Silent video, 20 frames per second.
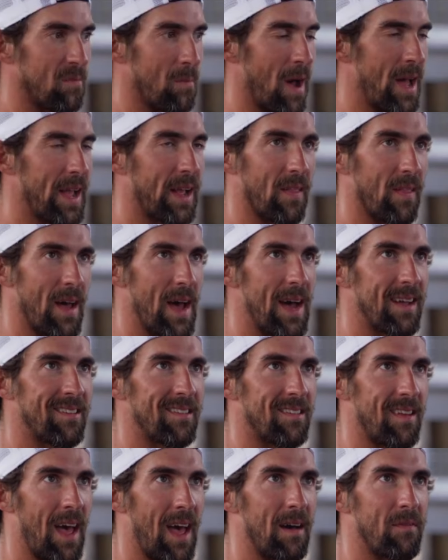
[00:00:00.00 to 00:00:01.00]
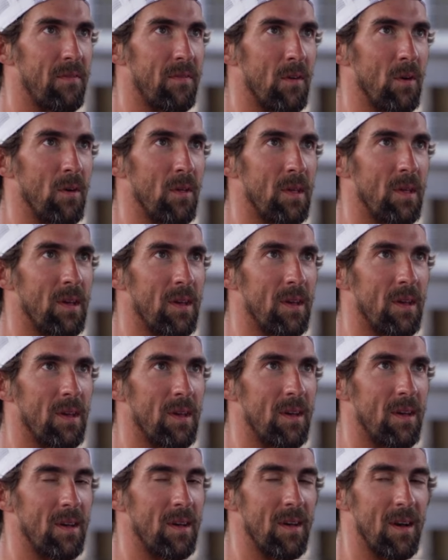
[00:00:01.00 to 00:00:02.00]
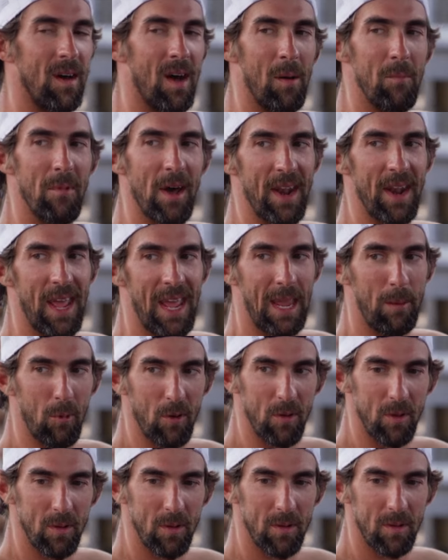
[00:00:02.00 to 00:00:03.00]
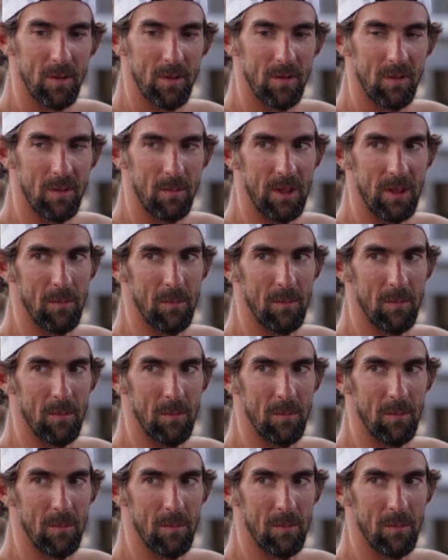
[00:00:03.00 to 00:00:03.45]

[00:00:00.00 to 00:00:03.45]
if my glass is half full, I'm not able to